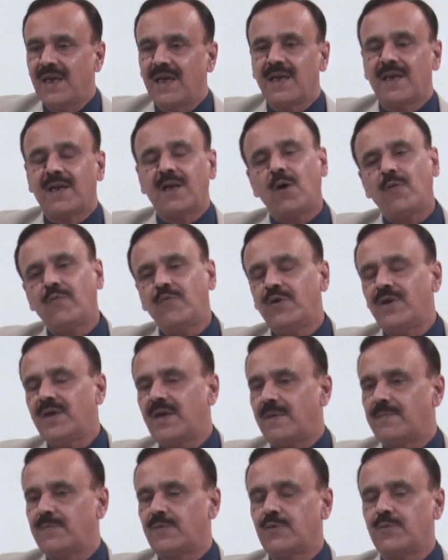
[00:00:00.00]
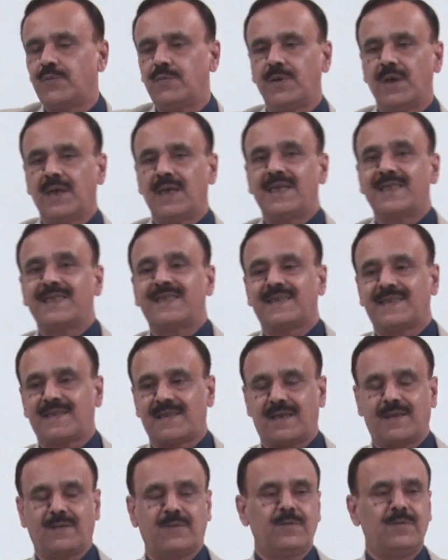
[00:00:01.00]
Now we come to
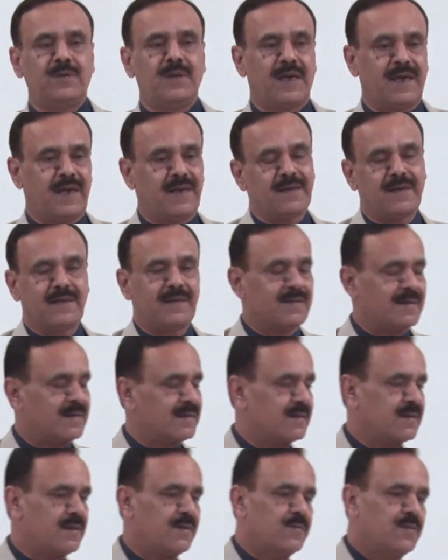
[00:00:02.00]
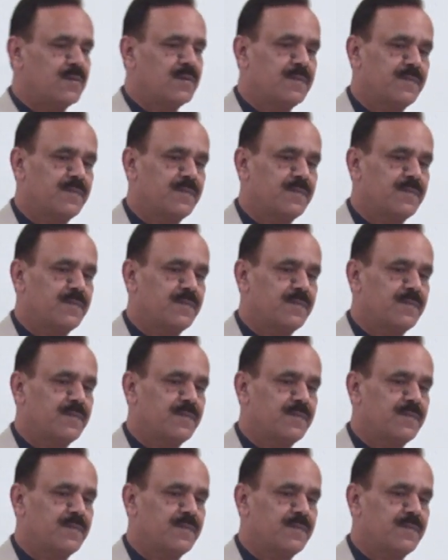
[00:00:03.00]
sound and ultrasound.